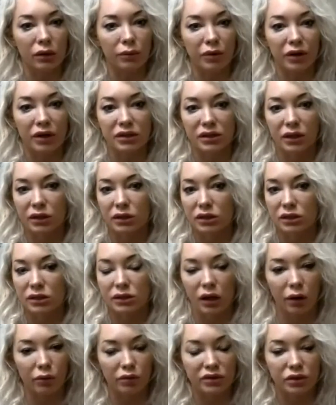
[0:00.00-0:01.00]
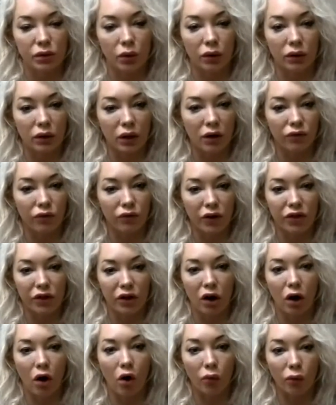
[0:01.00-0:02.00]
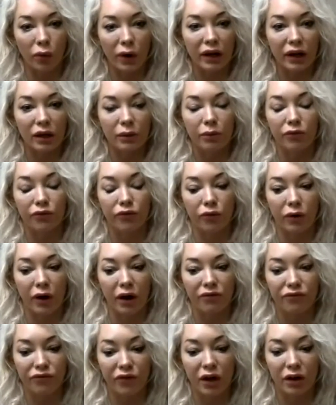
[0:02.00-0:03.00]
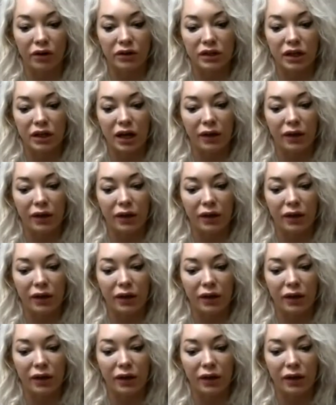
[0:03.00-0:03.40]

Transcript: because I just I was so in love with it already before I found it.